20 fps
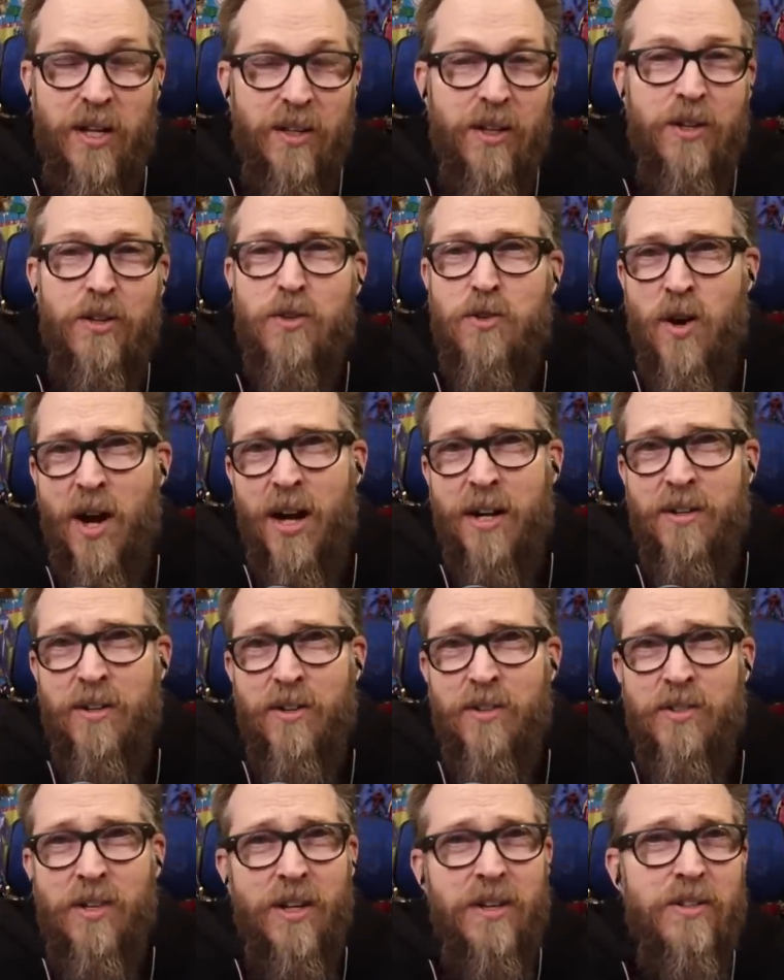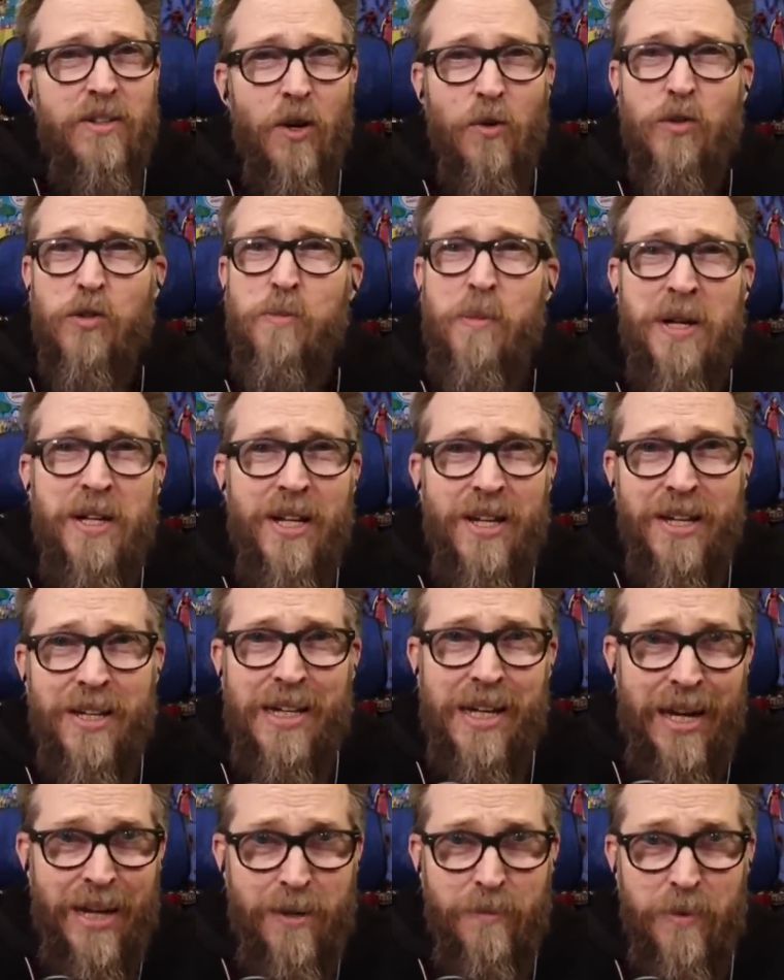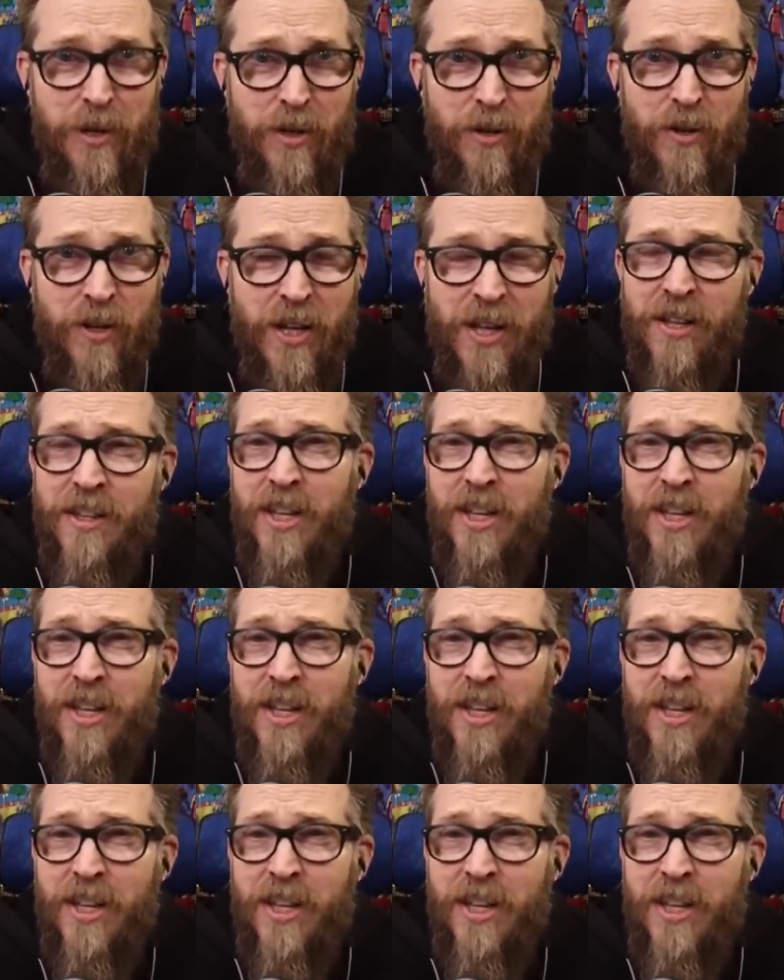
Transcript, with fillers: The detractors don't spend any time here.